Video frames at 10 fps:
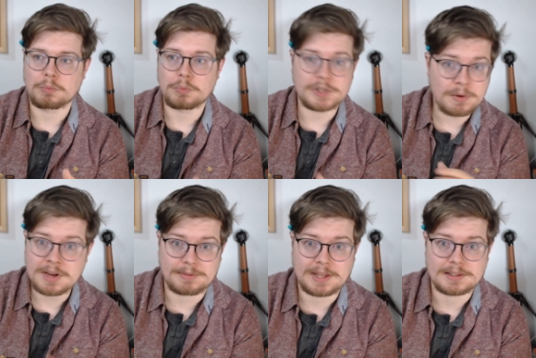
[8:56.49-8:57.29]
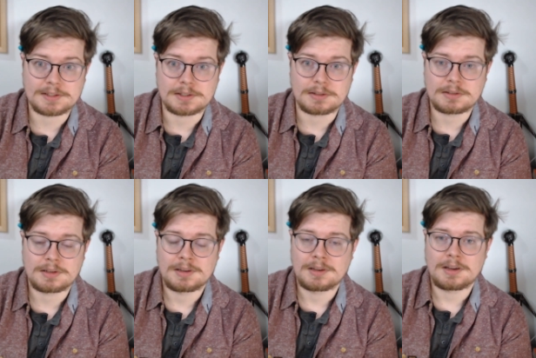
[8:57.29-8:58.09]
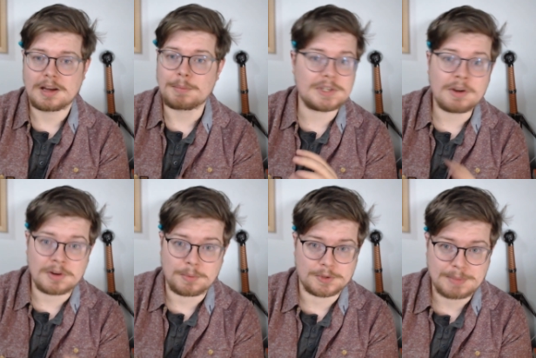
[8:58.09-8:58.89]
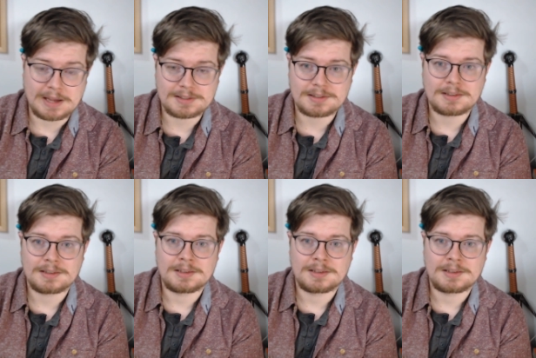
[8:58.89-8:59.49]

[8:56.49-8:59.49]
we don't have the answers and we don't know what's best.